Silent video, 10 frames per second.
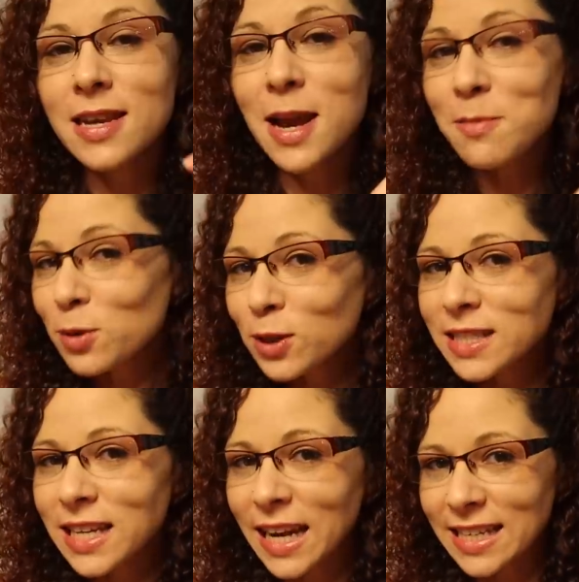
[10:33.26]
Number
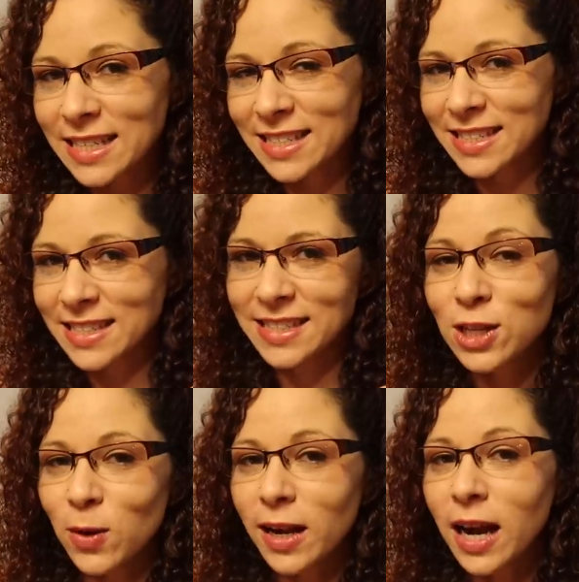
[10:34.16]
six.
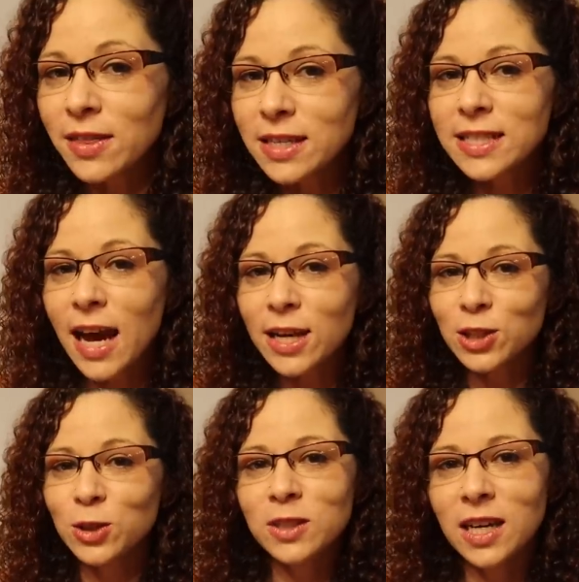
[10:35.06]
So I got this
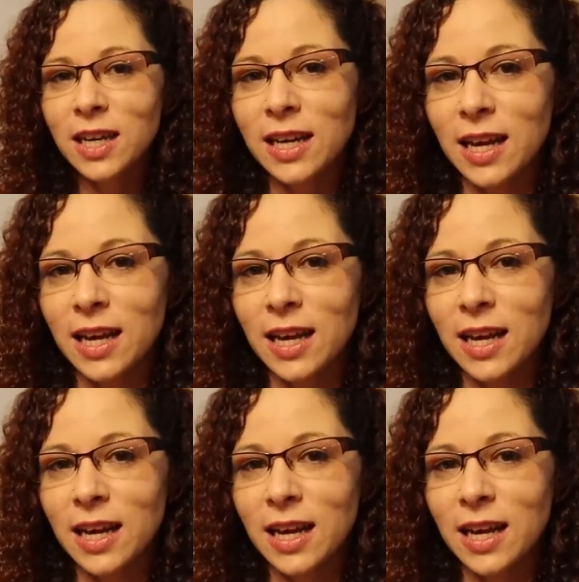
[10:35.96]
tattoo done